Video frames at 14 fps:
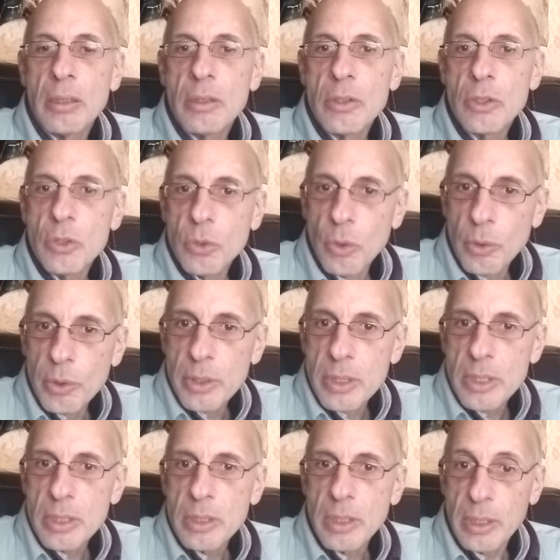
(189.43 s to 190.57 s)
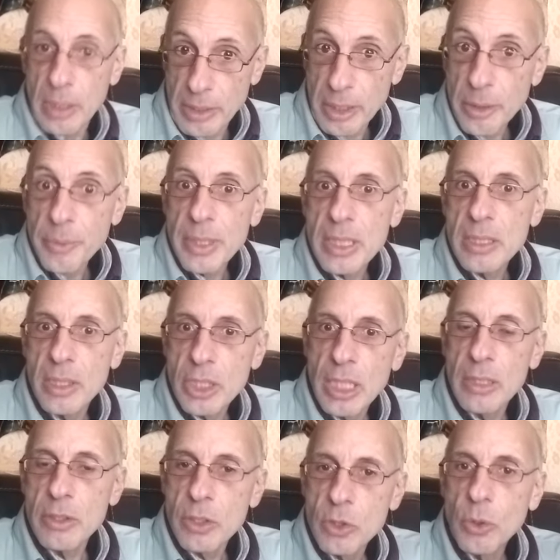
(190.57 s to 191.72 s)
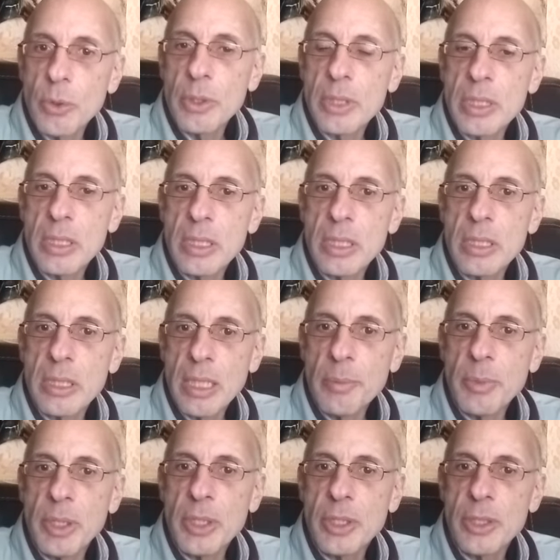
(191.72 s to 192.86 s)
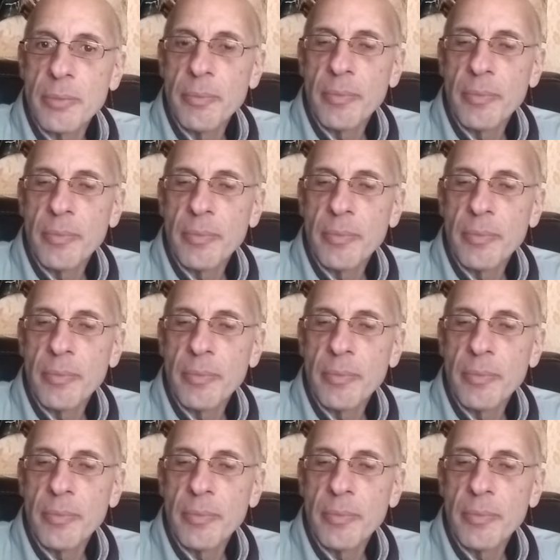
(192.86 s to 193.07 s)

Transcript: stores. The theory is the child stores this image,